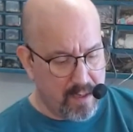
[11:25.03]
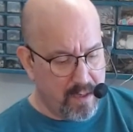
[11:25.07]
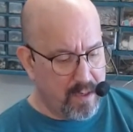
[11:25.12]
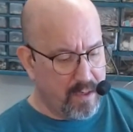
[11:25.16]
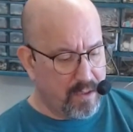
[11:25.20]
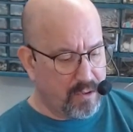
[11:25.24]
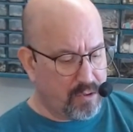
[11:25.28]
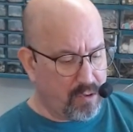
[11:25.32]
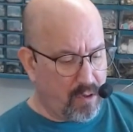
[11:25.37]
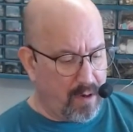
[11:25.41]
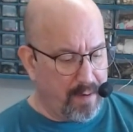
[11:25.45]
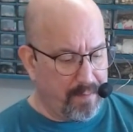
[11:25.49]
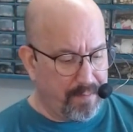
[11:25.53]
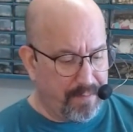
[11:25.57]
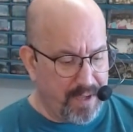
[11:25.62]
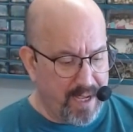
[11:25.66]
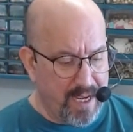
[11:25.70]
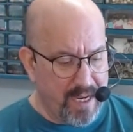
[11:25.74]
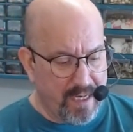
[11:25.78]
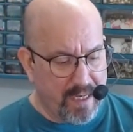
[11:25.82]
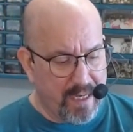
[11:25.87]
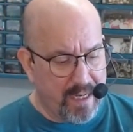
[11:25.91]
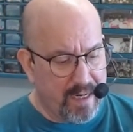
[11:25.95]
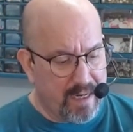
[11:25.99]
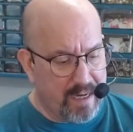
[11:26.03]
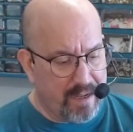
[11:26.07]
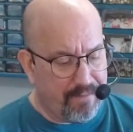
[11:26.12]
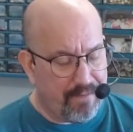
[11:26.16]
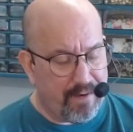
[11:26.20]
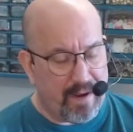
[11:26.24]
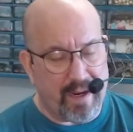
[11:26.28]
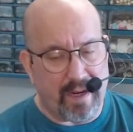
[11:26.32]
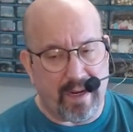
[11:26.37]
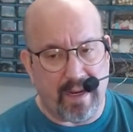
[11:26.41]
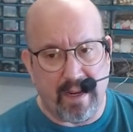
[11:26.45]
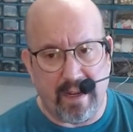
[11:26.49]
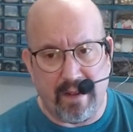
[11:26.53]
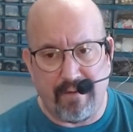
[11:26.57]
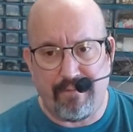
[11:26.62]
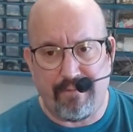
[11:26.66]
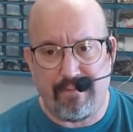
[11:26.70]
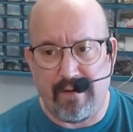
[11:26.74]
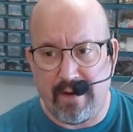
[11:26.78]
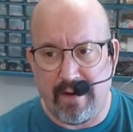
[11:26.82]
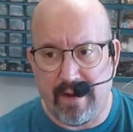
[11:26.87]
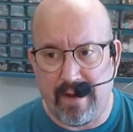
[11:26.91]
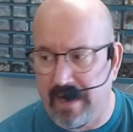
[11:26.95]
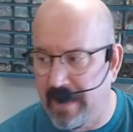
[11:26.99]
So I'm thinking if I
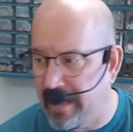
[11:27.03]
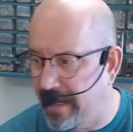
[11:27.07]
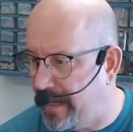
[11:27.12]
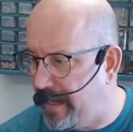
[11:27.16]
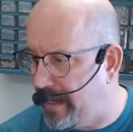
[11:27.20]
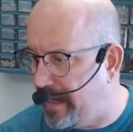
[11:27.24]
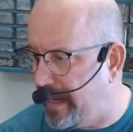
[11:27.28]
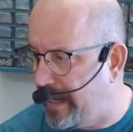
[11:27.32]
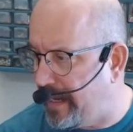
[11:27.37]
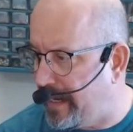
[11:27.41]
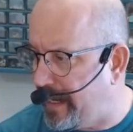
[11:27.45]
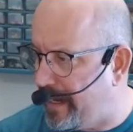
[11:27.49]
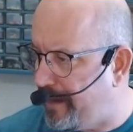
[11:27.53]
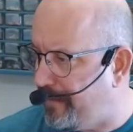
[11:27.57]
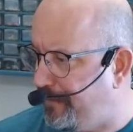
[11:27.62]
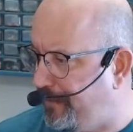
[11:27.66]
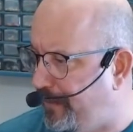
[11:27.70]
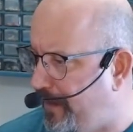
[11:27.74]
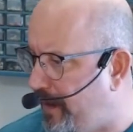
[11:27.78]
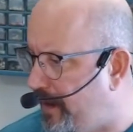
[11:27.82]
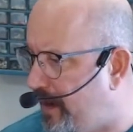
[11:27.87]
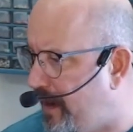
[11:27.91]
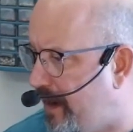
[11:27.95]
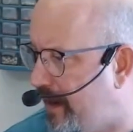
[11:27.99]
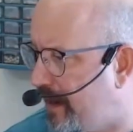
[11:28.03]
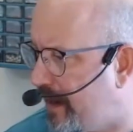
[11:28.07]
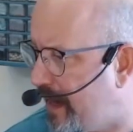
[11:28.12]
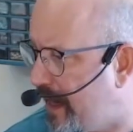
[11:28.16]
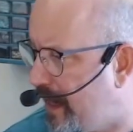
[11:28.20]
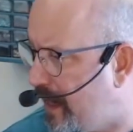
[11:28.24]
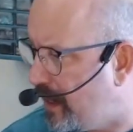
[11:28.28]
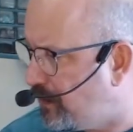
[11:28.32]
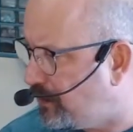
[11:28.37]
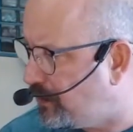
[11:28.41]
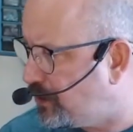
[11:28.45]
got to figure out how